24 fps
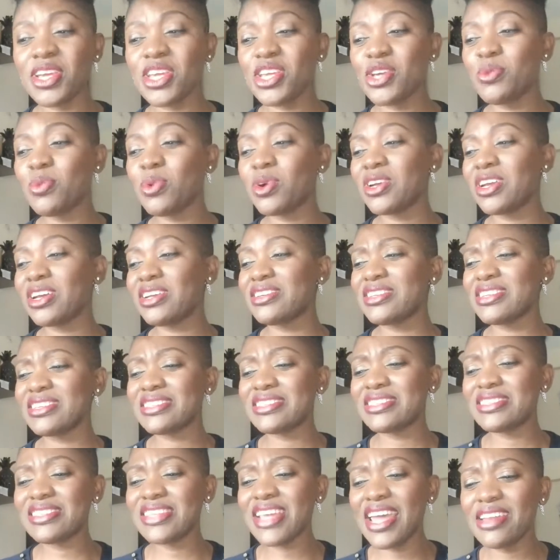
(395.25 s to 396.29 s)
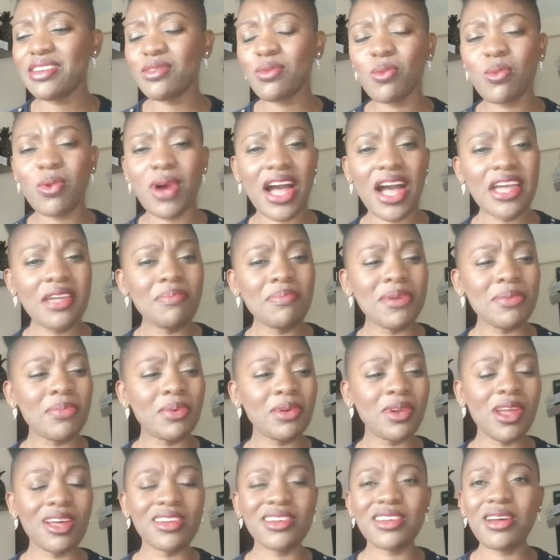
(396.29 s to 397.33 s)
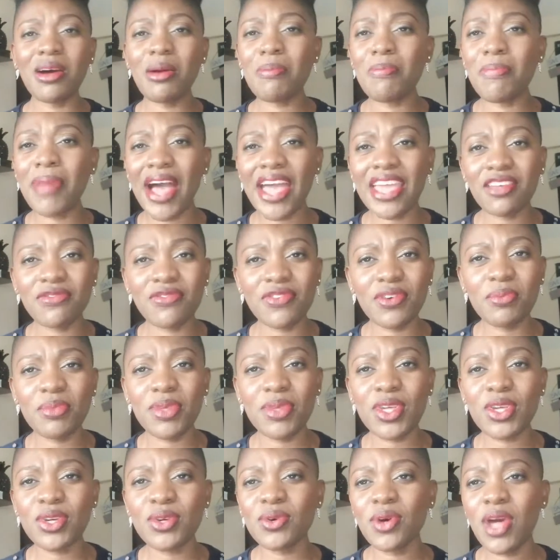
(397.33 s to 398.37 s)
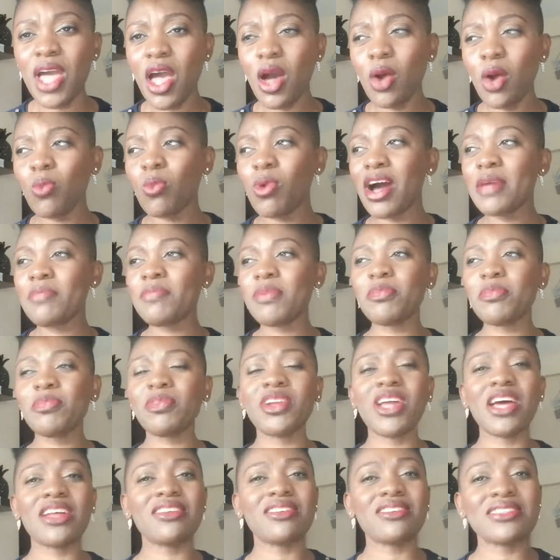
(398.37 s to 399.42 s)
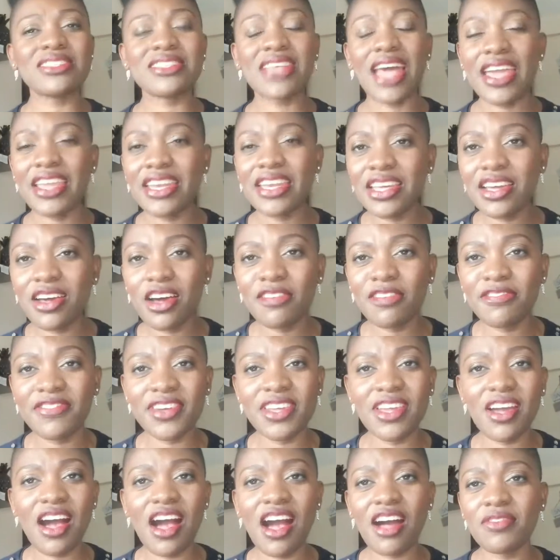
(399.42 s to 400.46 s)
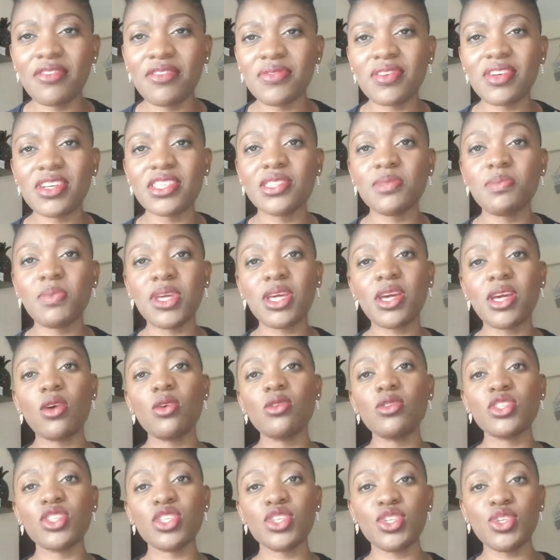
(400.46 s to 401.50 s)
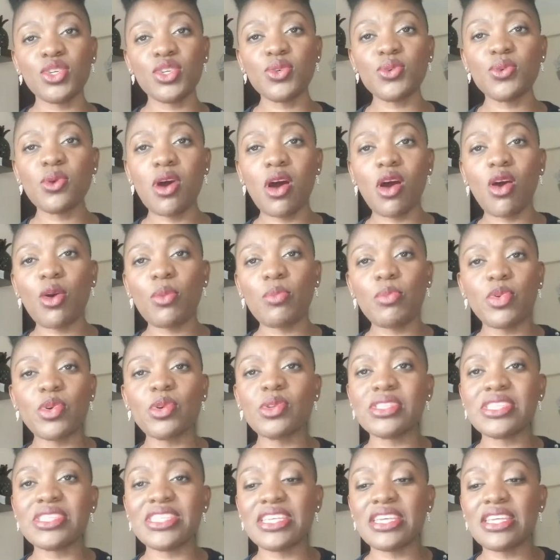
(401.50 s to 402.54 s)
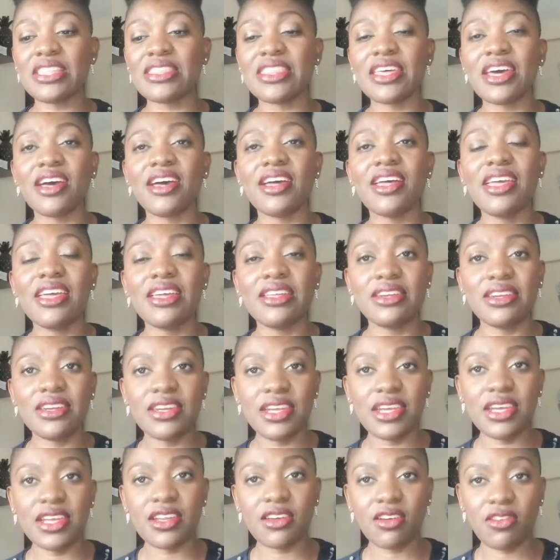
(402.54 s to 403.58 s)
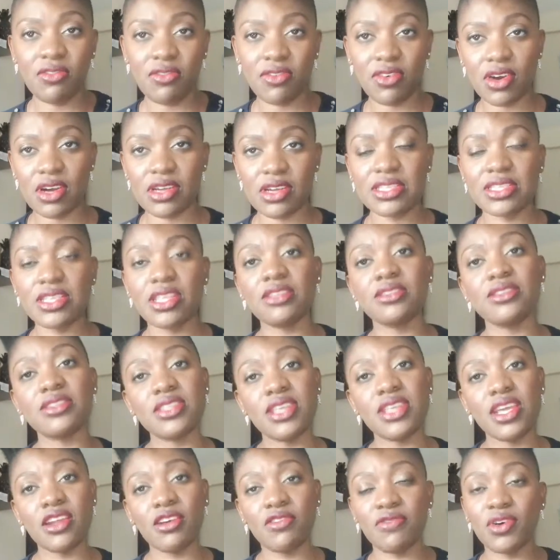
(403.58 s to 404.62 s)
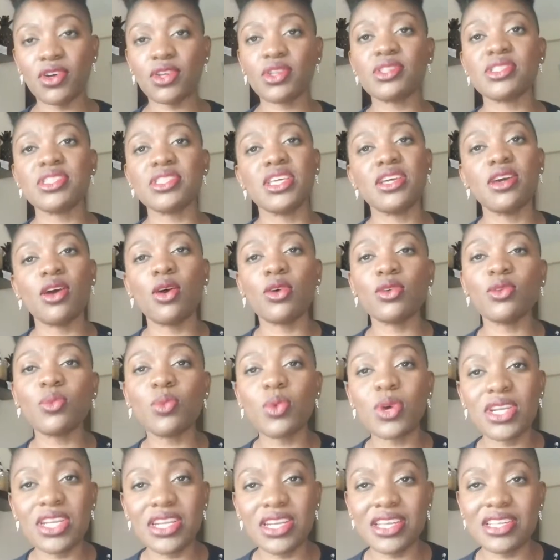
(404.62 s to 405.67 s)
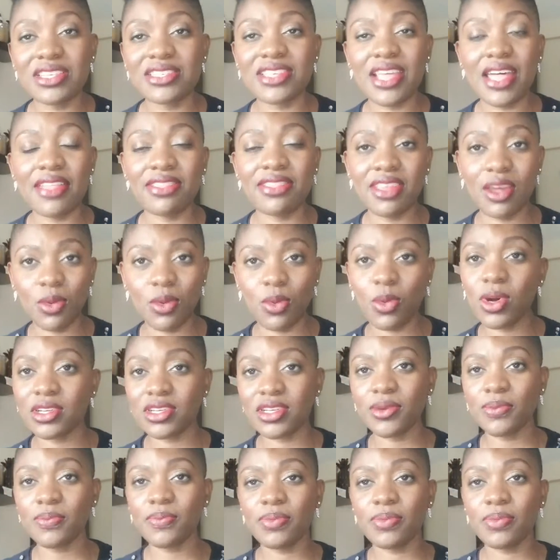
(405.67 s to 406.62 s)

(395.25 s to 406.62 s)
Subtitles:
You want to understand why people are not buying from you, why people are not signing up for your offers, because you are putting the need first instead of focusing on what it is that they want.